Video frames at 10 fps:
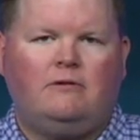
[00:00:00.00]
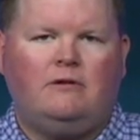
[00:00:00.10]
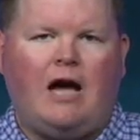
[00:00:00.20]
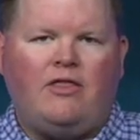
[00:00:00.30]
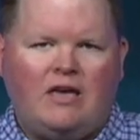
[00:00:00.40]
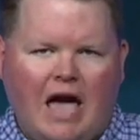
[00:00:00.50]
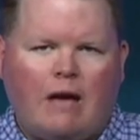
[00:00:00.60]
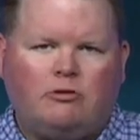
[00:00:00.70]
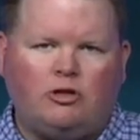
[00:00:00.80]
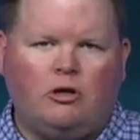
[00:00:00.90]
I think
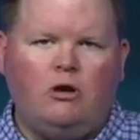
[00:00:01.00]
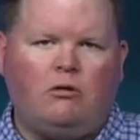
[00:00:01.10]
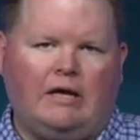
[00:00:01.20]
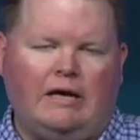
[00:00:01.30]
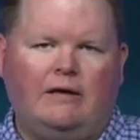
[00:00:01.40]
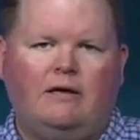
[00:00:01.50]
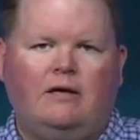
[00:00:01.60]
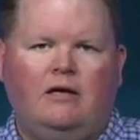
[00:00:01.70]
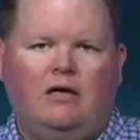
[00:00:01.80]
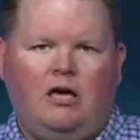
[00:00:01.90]
absolutely
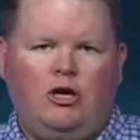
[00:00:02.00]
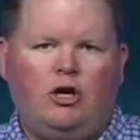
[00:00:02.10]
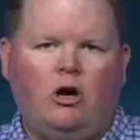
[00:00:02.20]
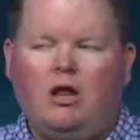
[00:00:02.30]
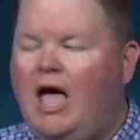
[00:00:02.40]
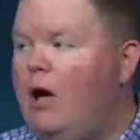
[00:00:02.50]
he could.